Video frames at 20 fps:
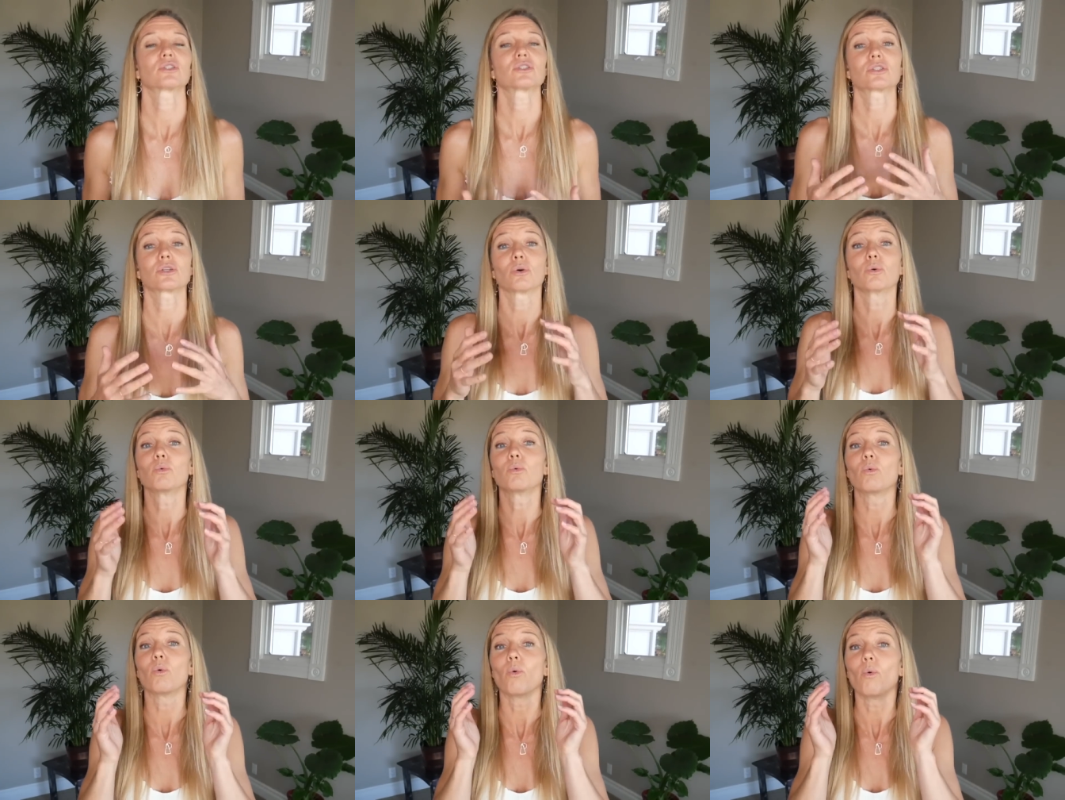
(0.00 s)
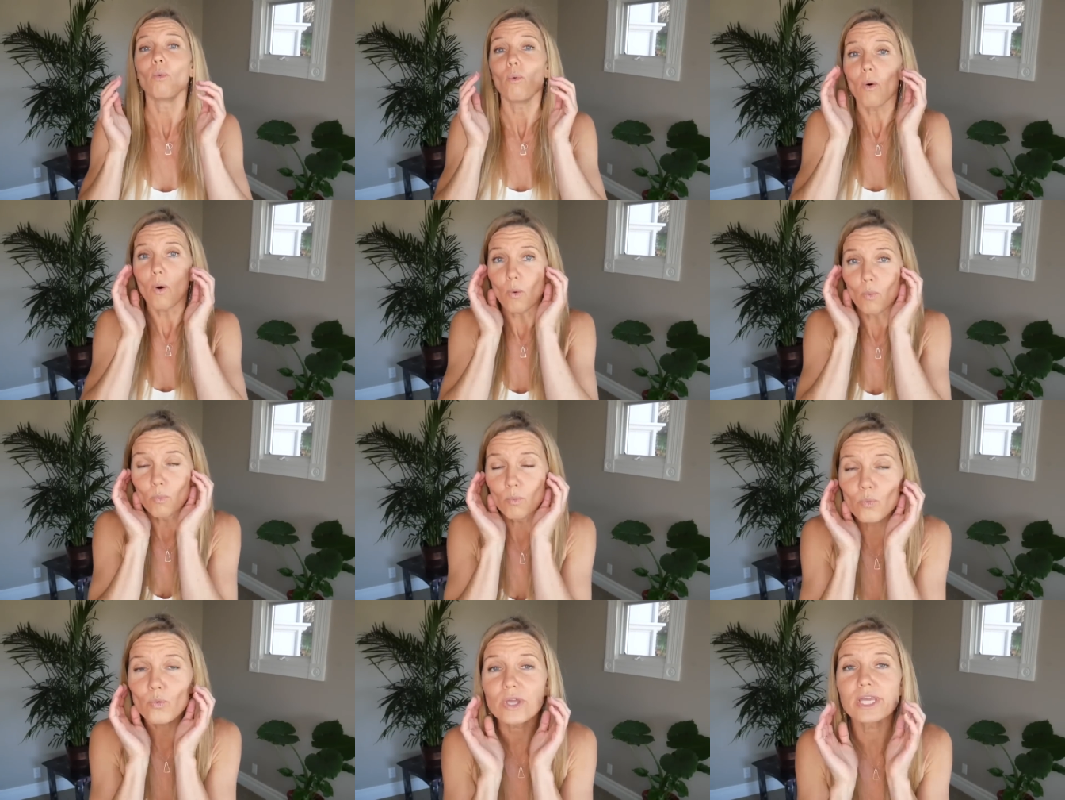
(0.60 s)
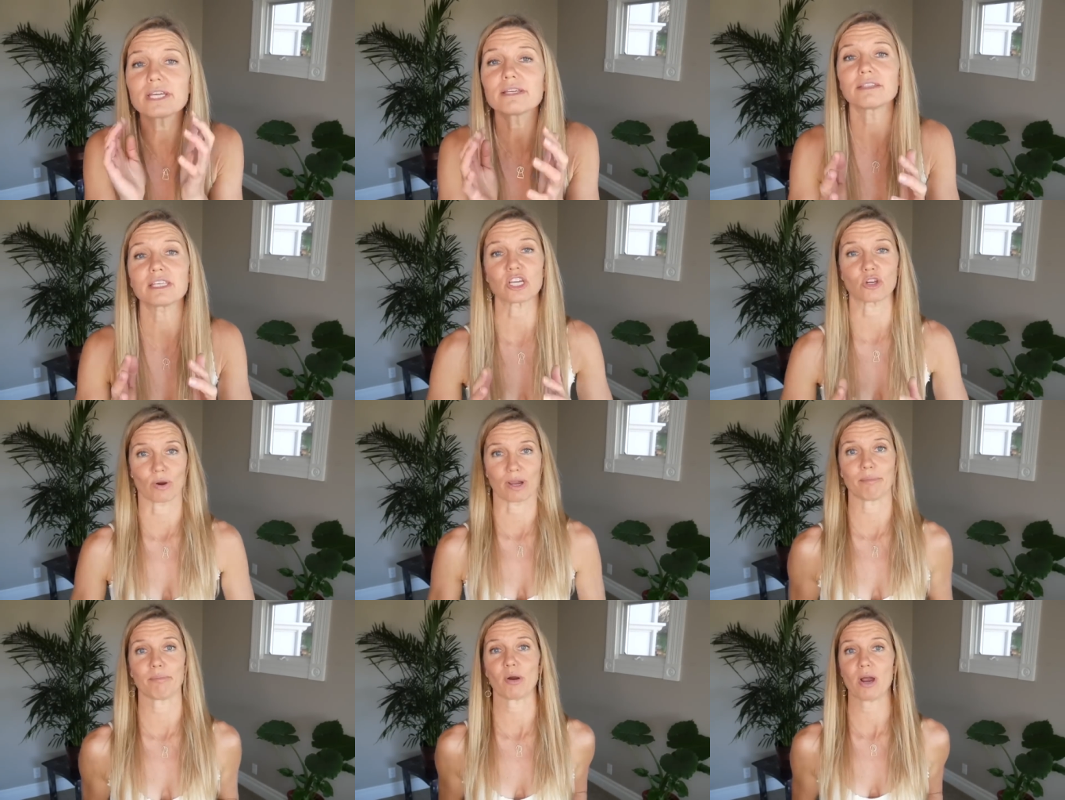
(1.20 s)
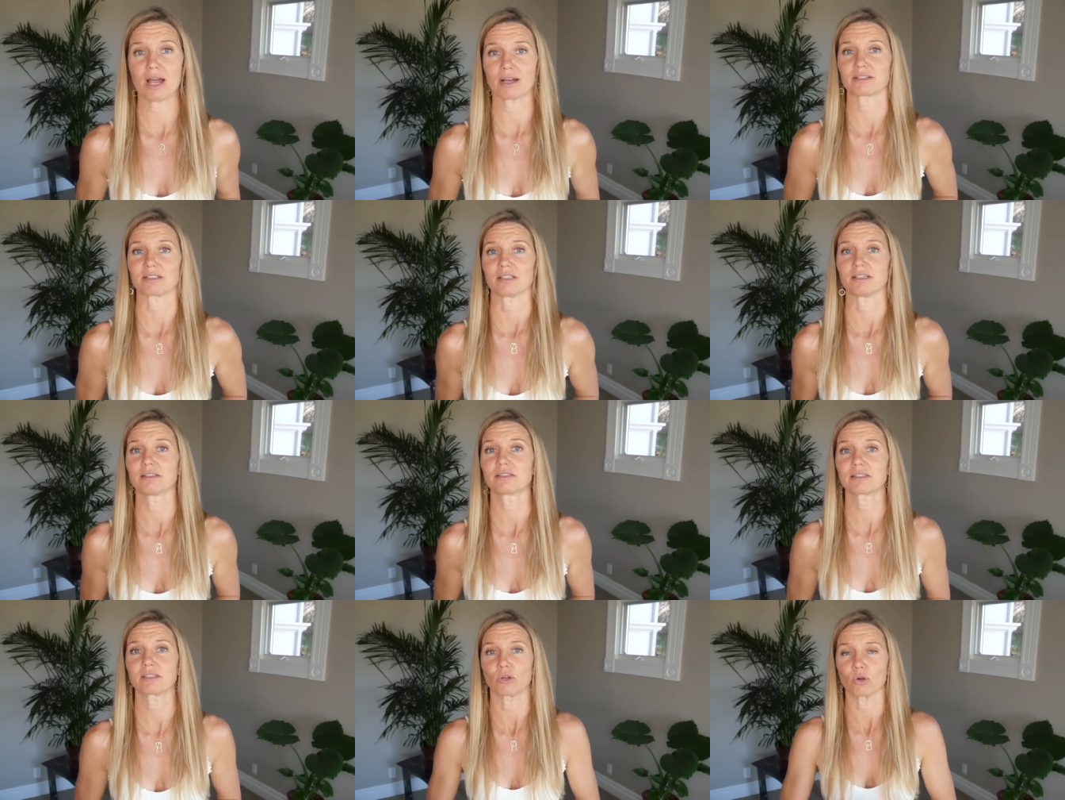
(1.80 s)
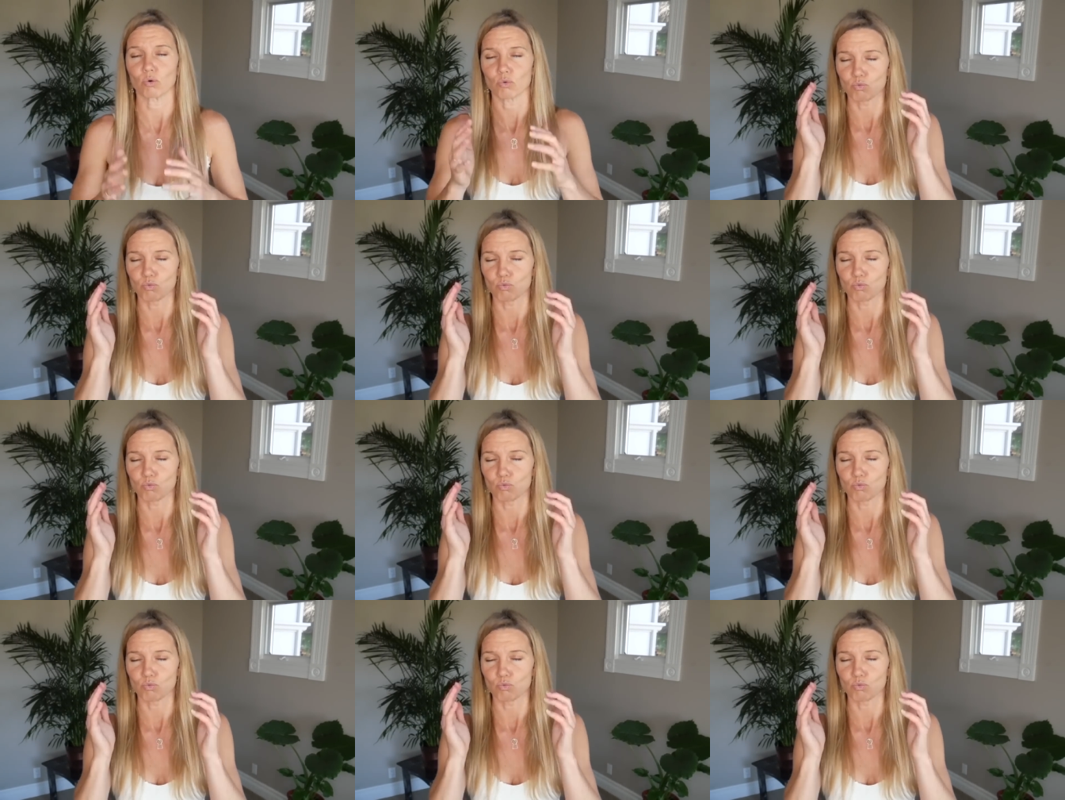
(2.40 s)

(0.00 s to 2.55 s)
So, a really great practice,